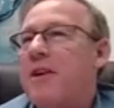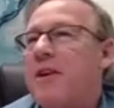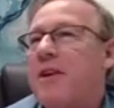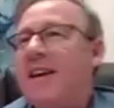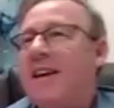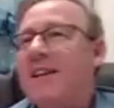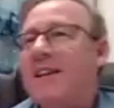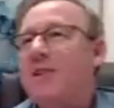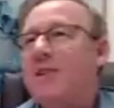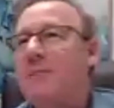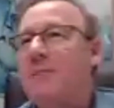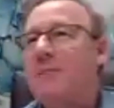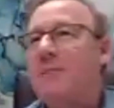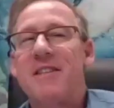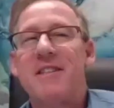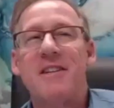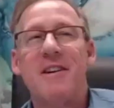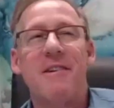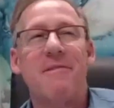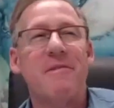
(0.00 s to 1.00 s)
thinking to
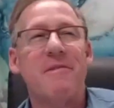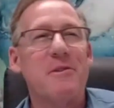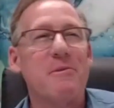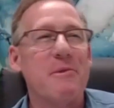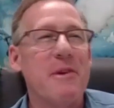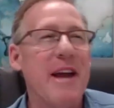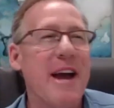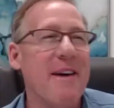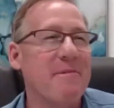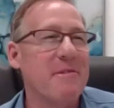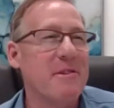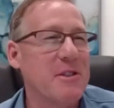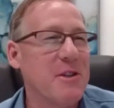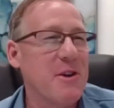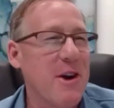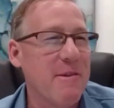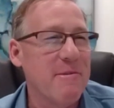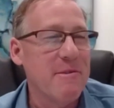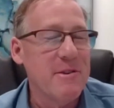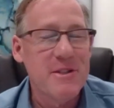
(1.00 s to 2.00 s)
myself as we have this
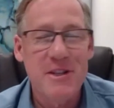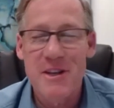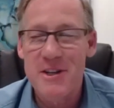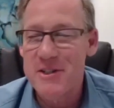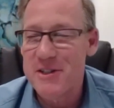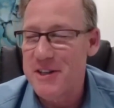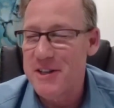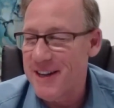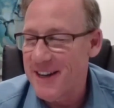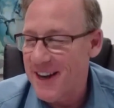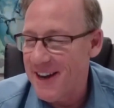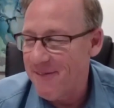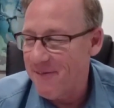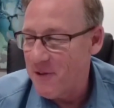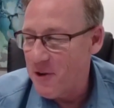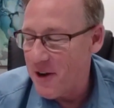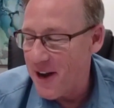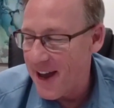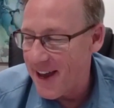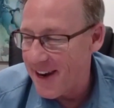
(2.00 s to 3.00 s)
conversation, and
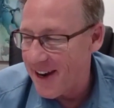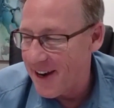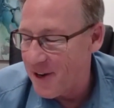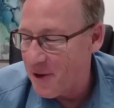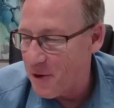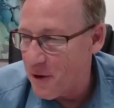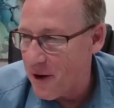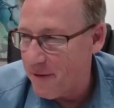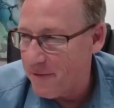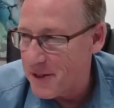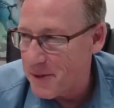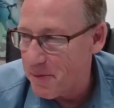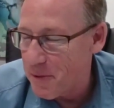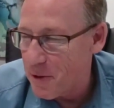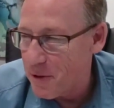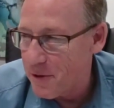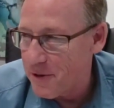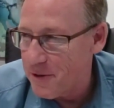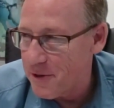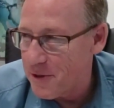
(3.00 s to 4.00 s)
I know I've
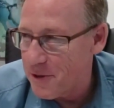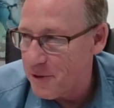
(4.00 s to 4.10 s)
spoken